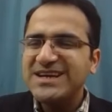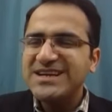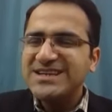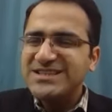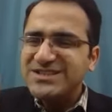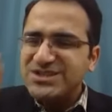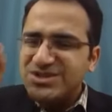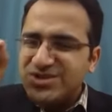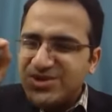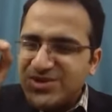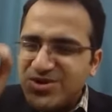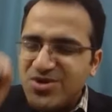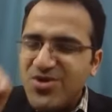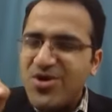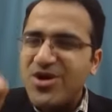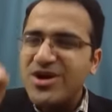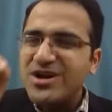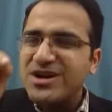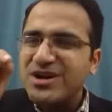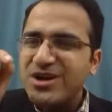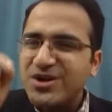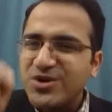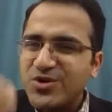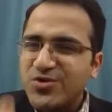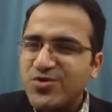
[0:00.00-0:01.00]
is
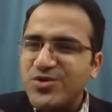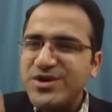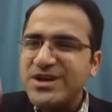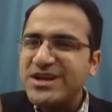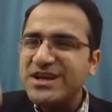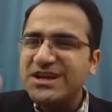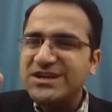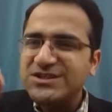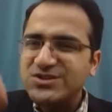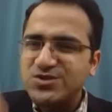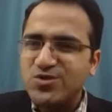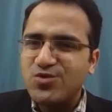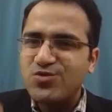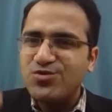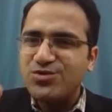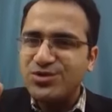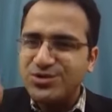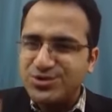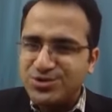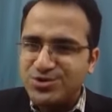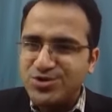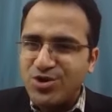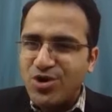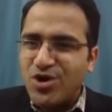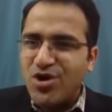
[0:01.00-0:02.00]
not doing its
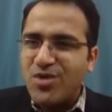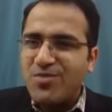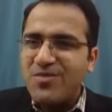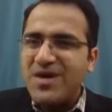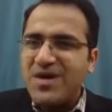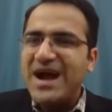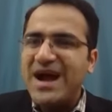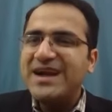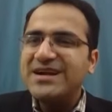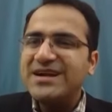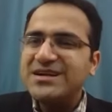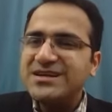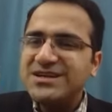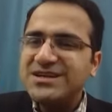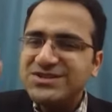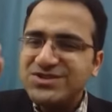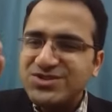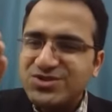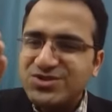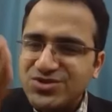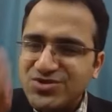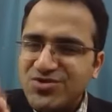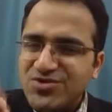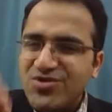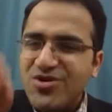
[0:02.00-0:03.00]
own job and it
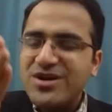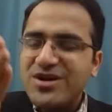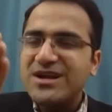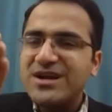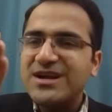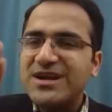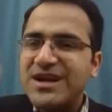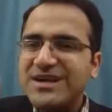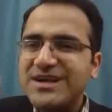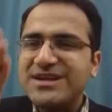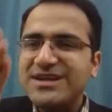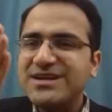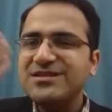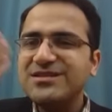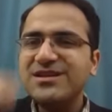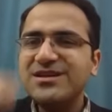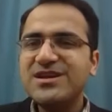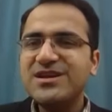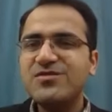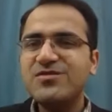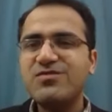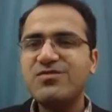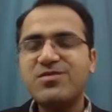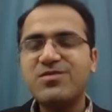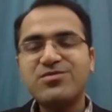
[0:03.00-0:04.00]
is not letting the
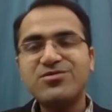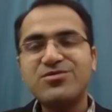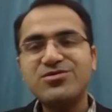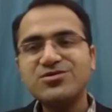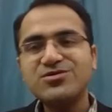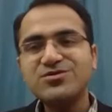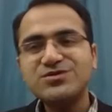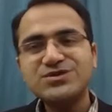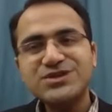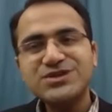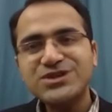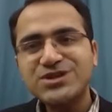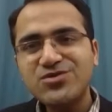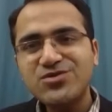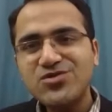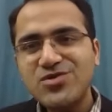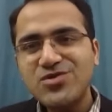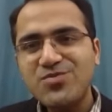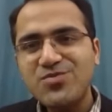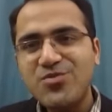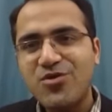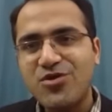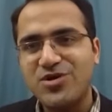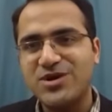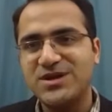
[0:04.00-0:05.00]
liver produce
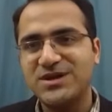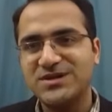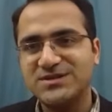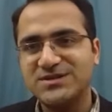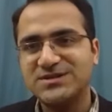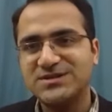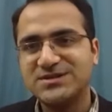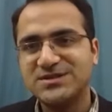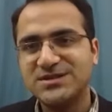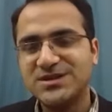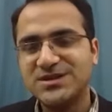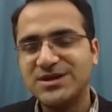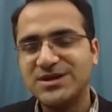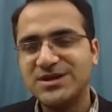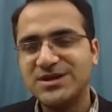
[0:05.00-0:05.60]
ketone bodies